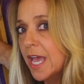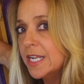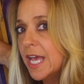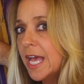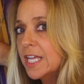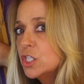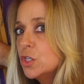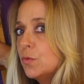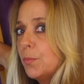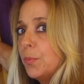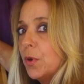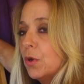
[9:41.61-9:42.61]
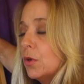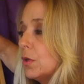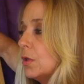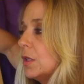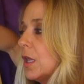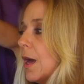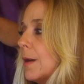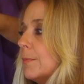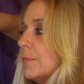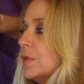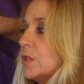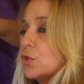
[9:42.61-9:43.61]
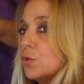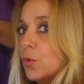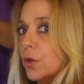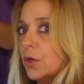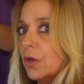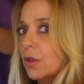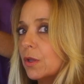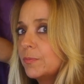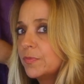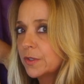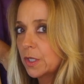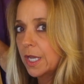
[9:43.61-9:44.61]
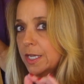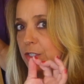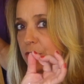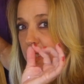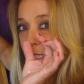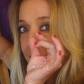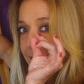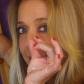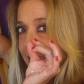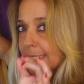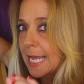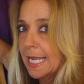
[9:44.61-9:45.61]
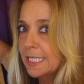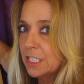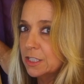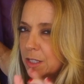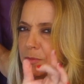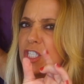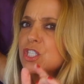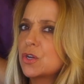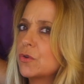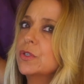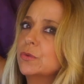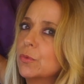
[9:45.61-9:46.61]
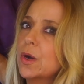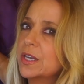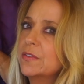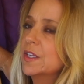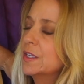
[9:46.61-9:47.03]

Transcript: and as you pull up, you twirl, okay? Just a little tiny. Let me show you one, and